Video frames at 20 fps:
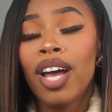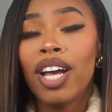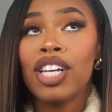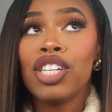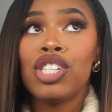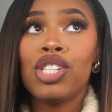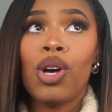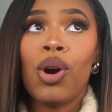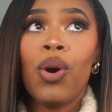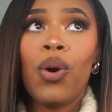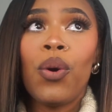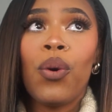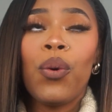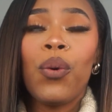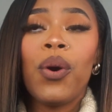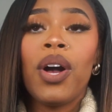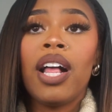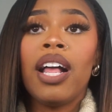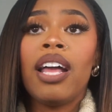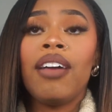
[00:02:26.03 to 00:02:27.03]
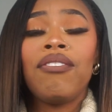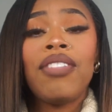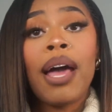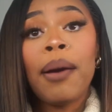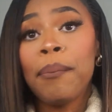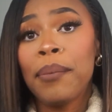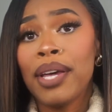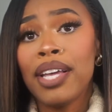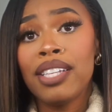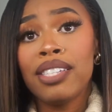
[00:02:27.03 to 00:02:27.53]
So if that
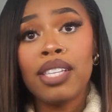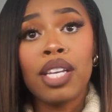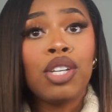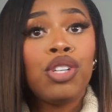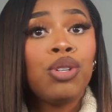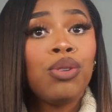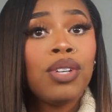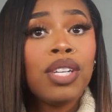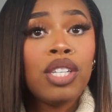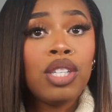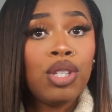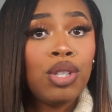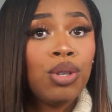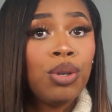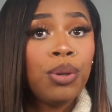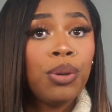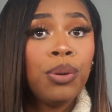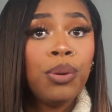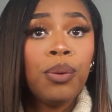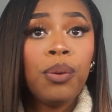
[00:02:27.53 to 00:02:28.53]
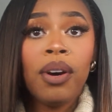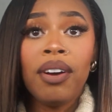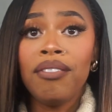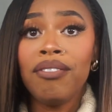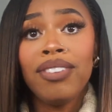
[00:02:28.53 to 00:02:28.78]
means that you need to